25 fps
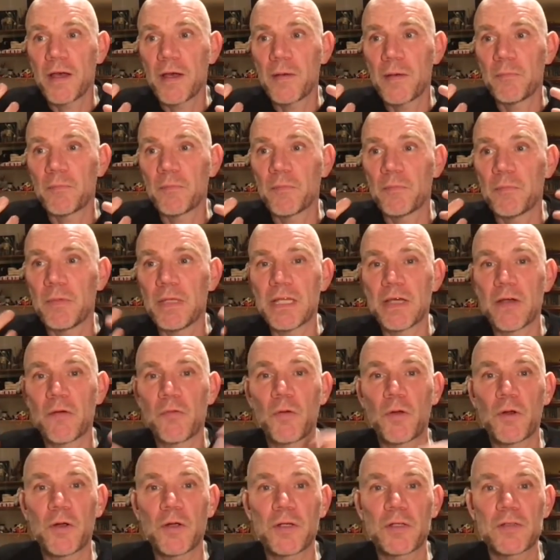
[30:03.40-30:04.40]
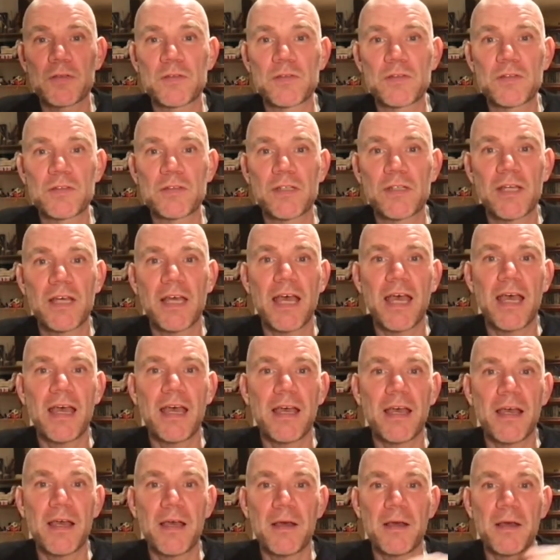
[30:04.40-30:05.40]
media workers
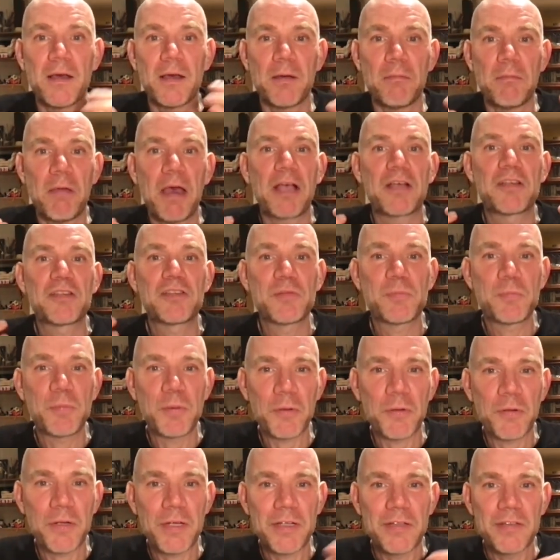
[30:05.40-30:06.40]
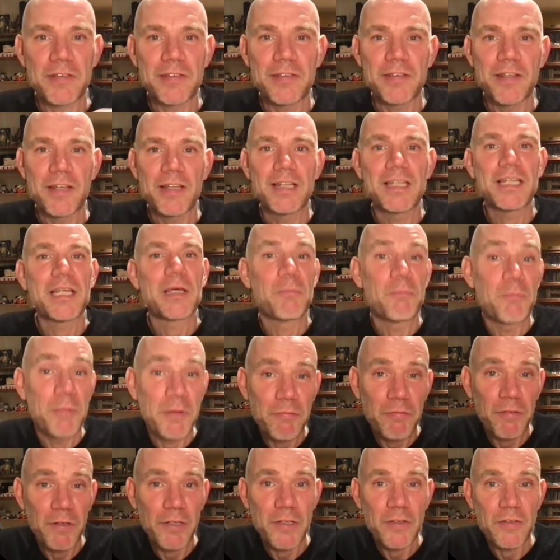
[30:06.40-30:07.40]
experience the
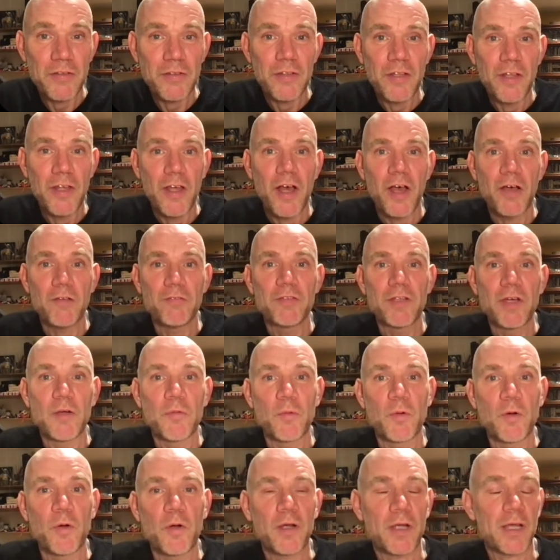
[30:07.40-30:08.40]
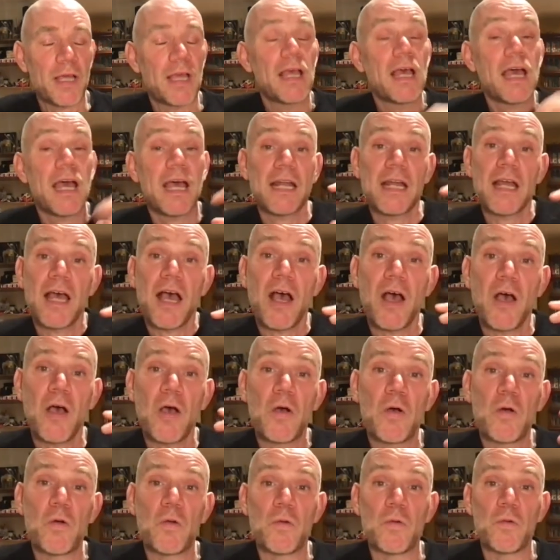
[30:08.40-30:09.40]
ambivalence of their work, and
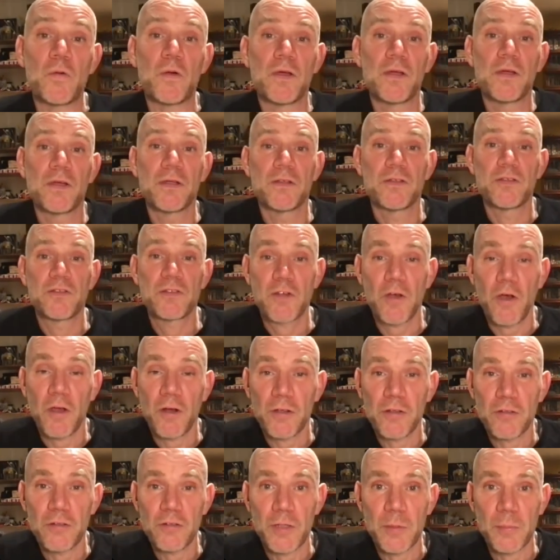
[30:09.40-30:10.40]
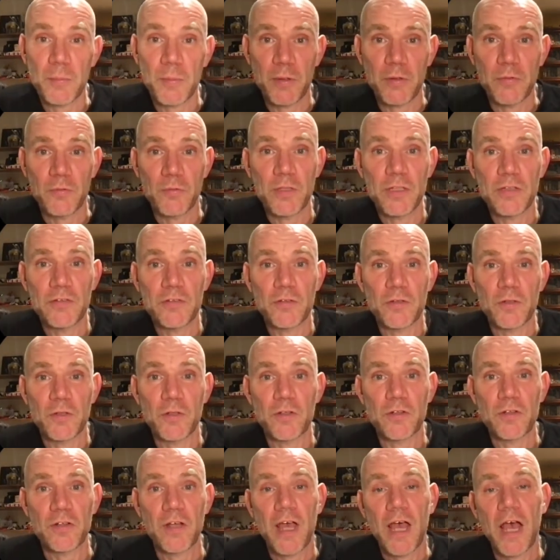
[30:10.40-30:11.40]
how scholarship and
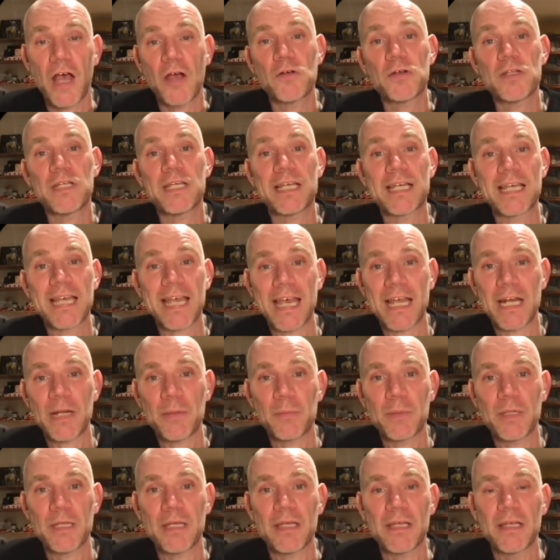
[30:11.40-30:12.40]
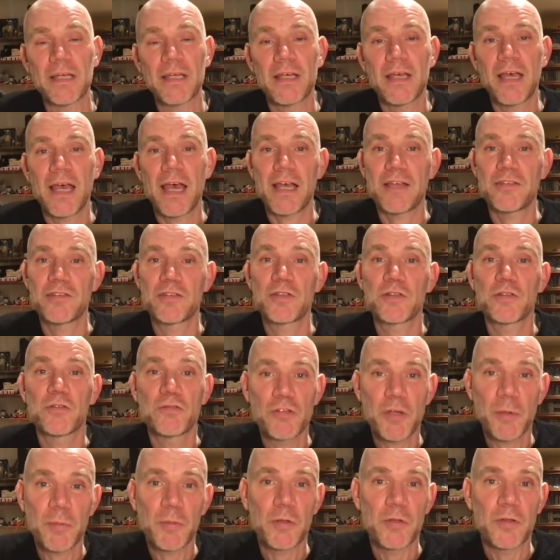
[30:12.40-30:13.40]
research, how the academy has
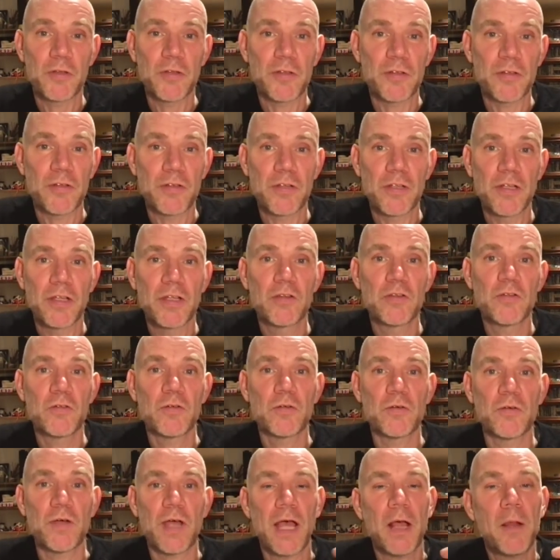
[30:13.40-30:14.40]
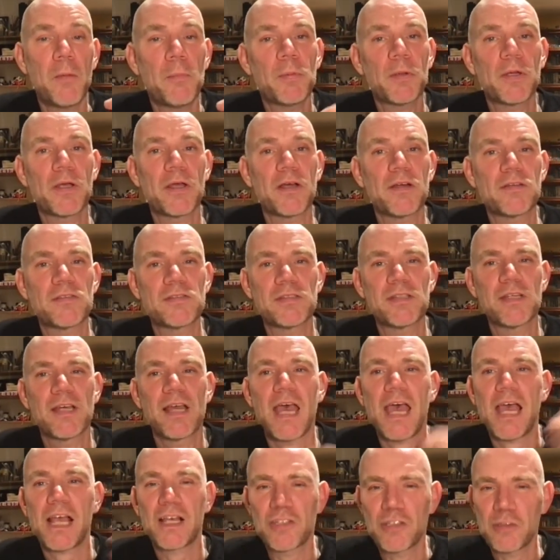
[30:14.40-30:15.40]
contributed to helping us
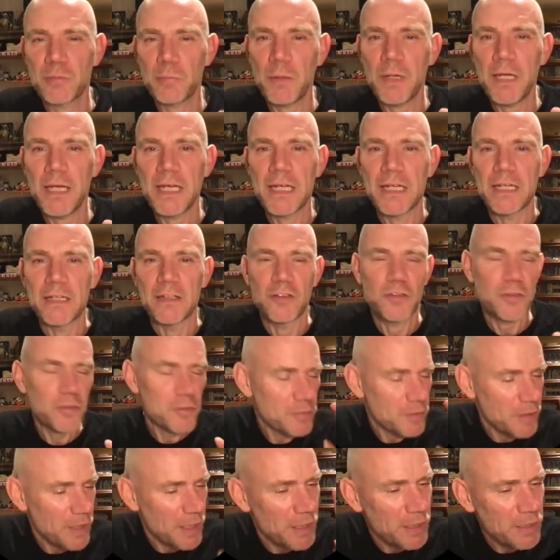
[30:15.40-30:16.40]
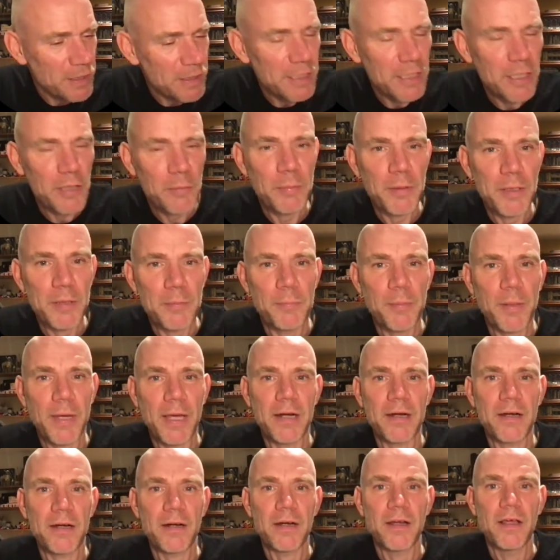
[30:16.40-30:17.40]
explain just a little bit
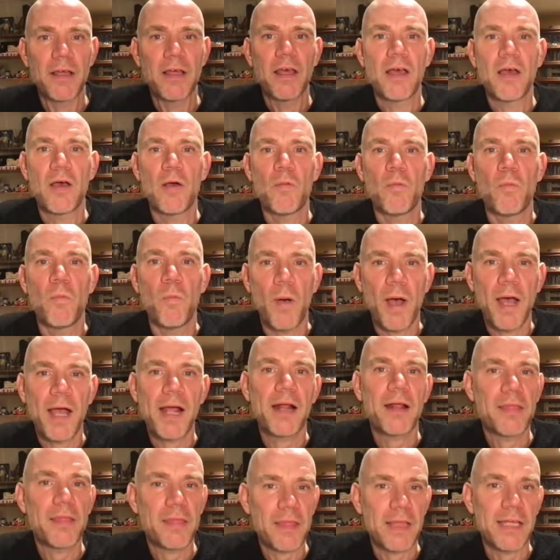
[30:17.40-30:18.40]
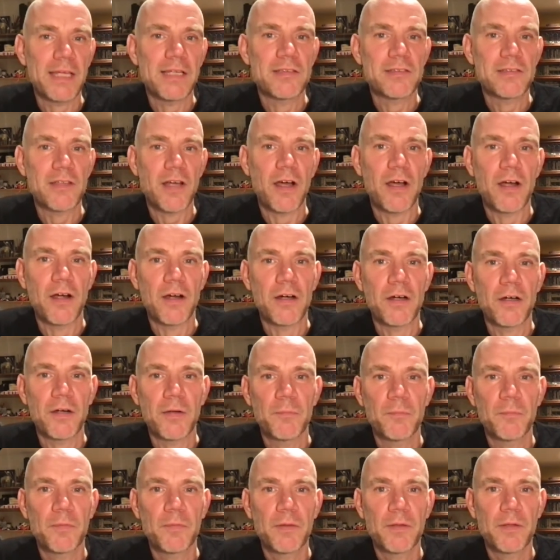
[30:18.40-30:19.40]
better why things are
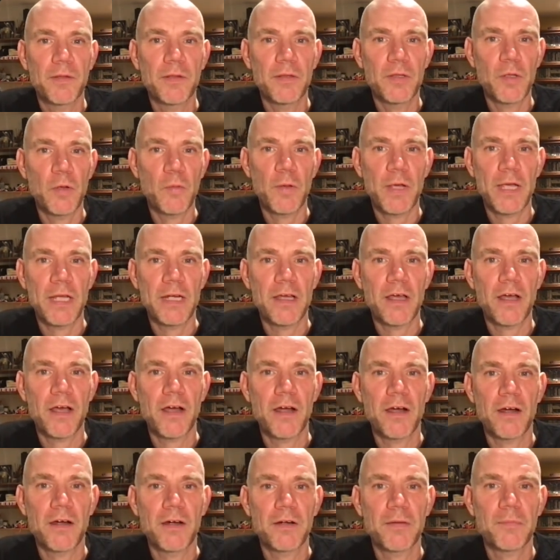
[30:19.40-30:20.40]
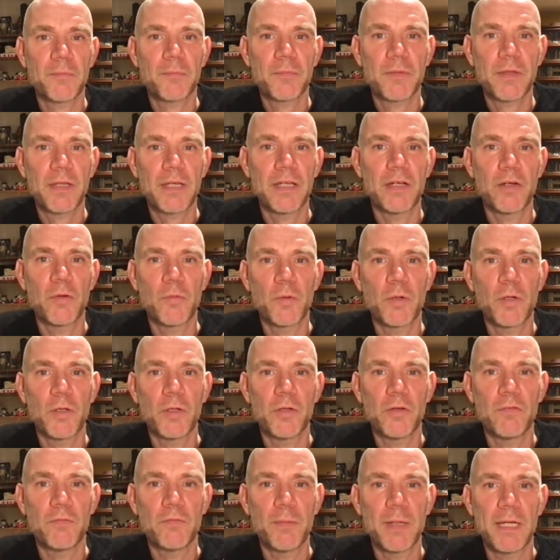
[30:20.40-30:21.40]
the way they are in the world
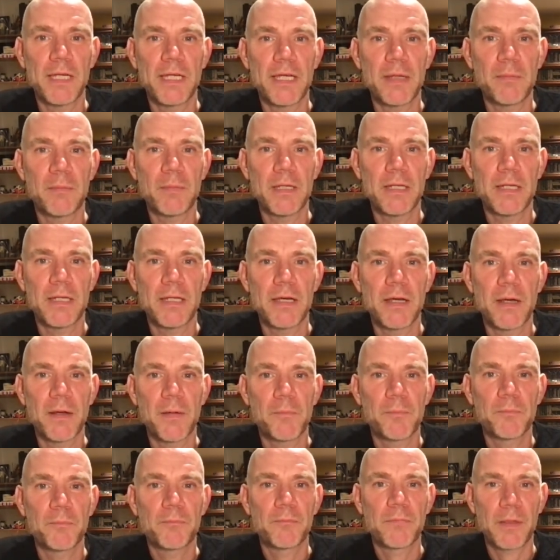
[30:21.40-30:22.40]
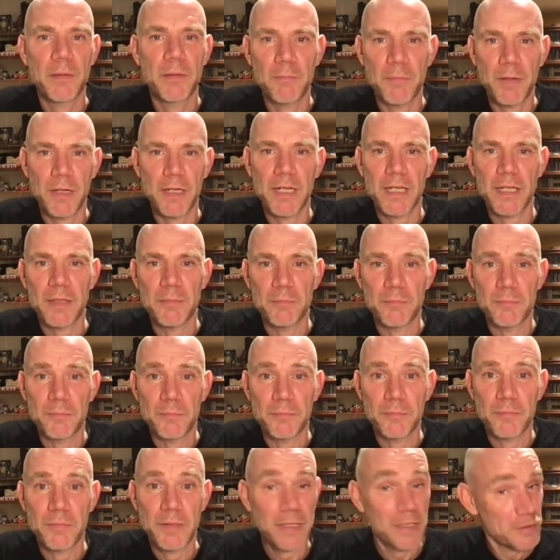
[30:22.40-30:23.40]
of making media. My name
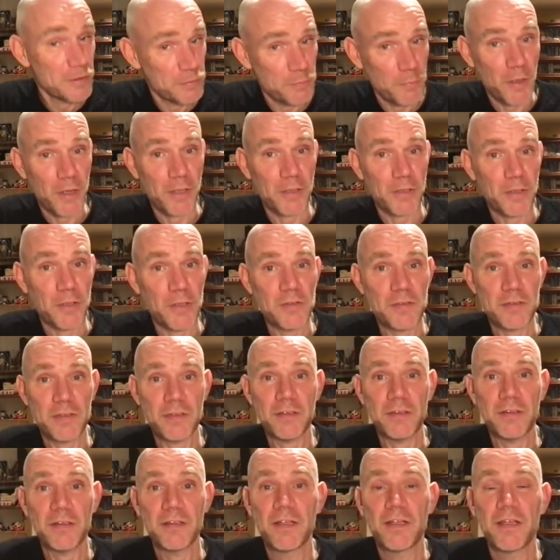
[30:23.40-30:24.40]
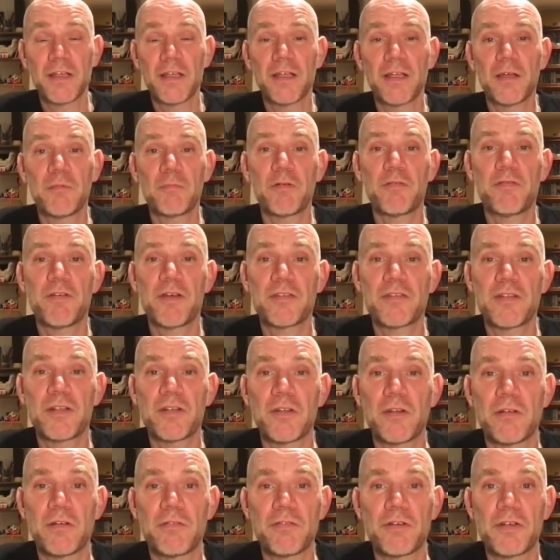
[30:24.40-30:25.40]
is Mark Deuze, professor at the
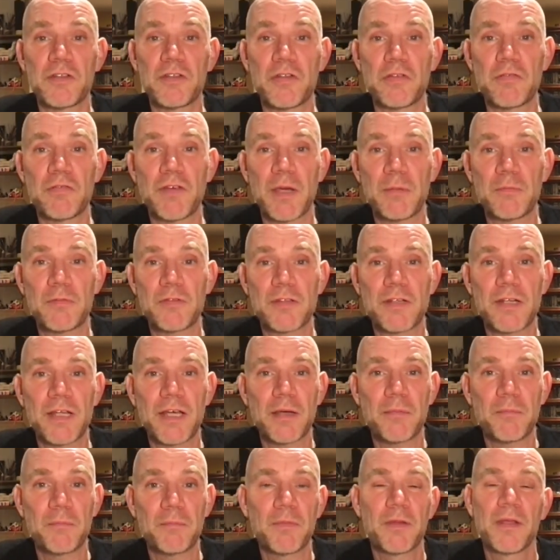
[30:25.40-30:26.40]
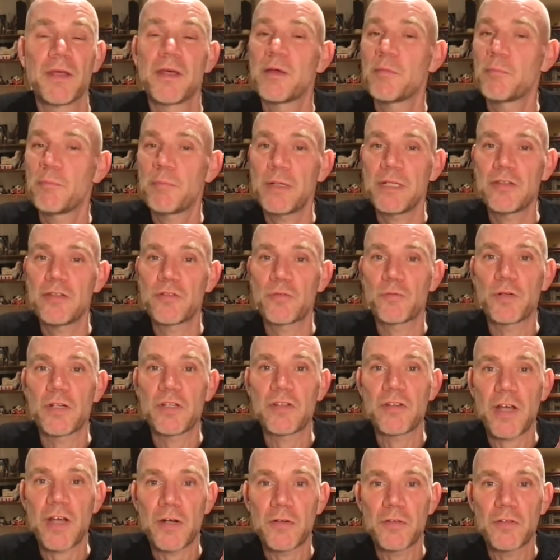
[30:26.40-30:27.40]
University of Amsterdam. Please
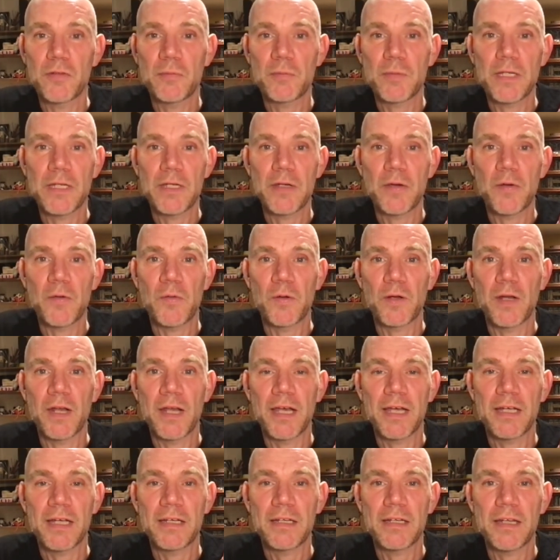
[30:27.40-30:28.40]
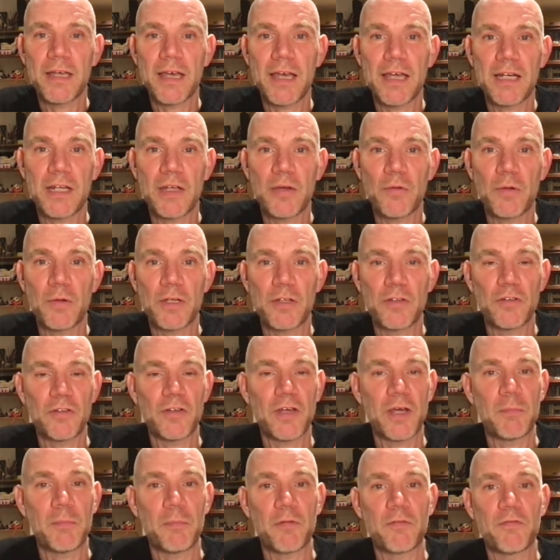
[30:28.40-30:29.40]
reach out to me online any way,
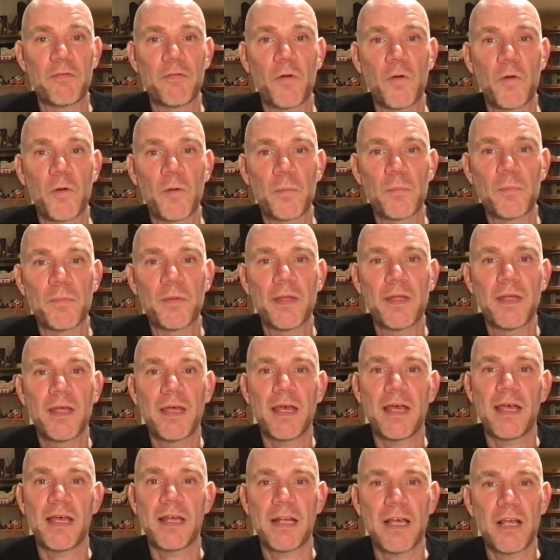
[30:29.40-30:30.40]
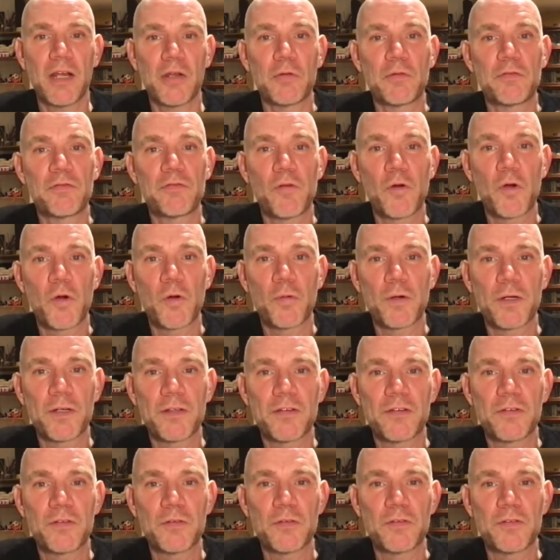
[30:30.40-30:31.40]
shape, or form, and I look forward
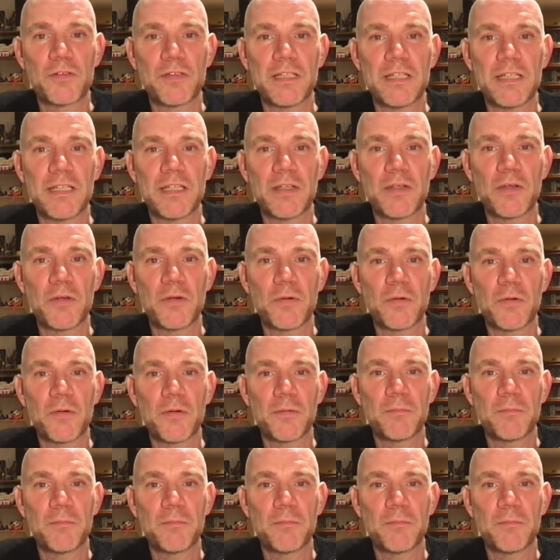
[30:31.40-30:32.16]
to seeing you